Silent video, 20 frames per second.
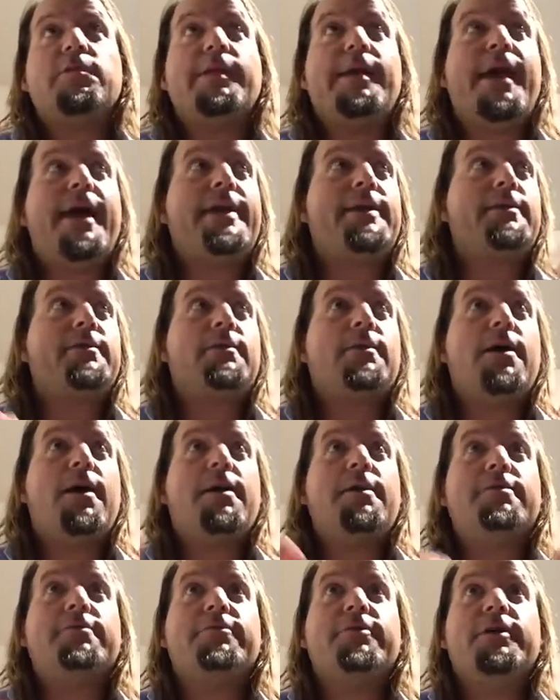We added a
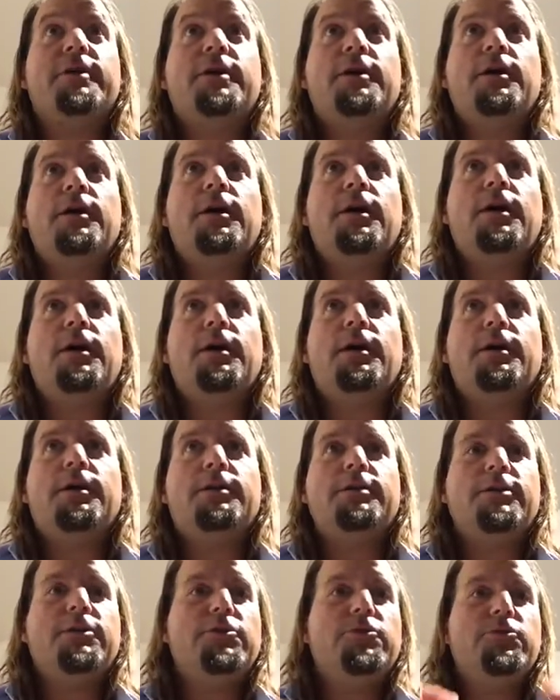lot of
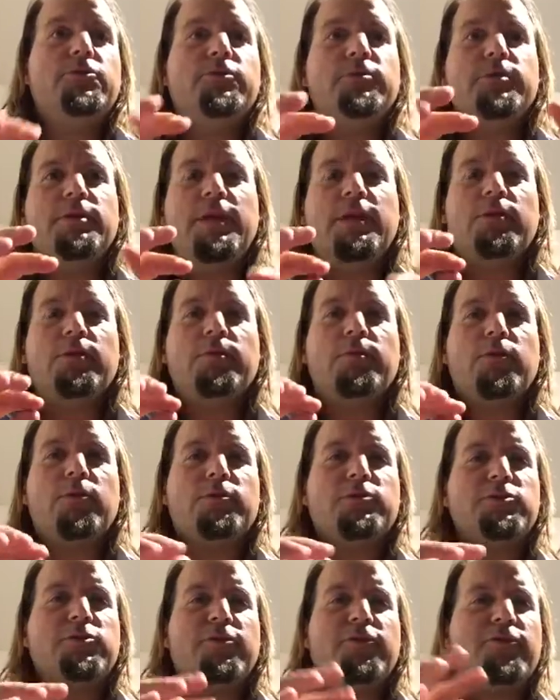new,
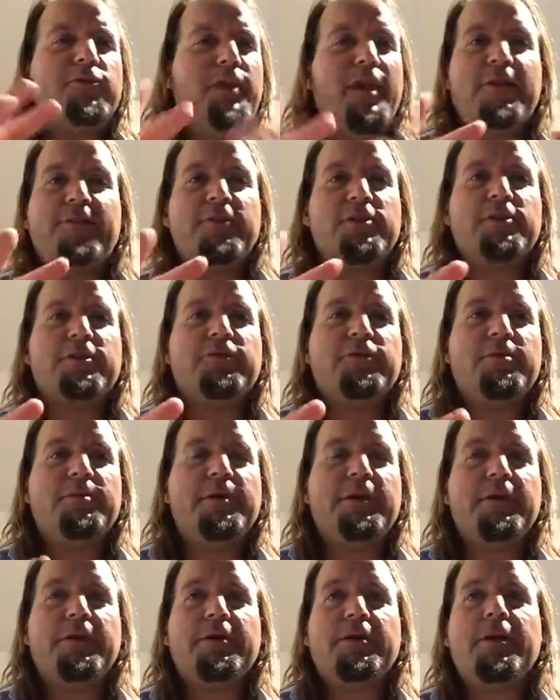more flavor to
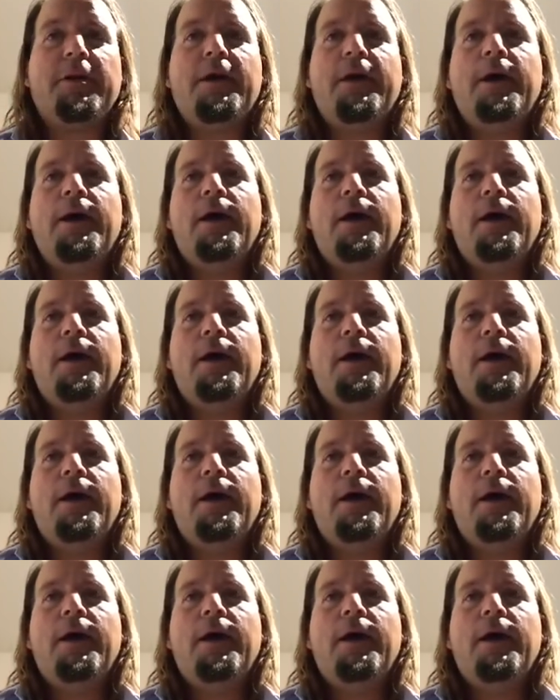familiar.